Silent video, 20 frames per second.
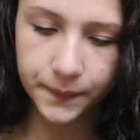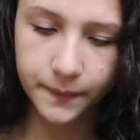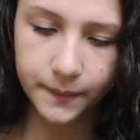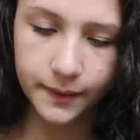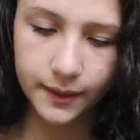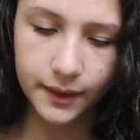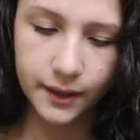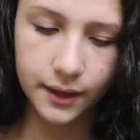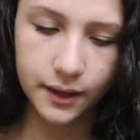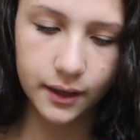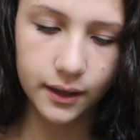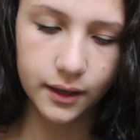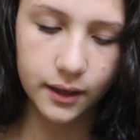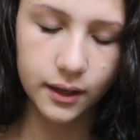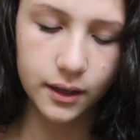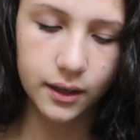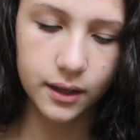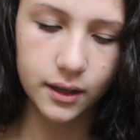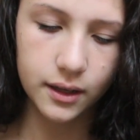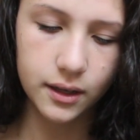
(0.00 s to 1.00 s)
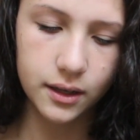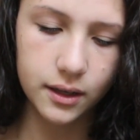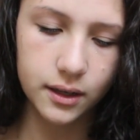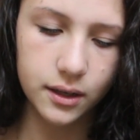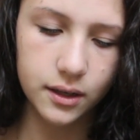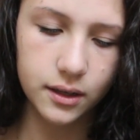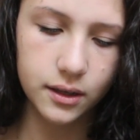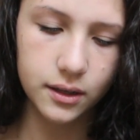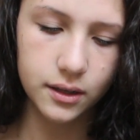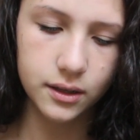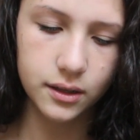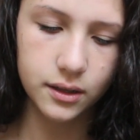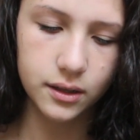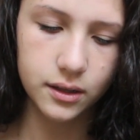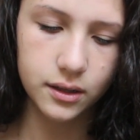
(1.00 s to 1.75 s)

(no one is talking)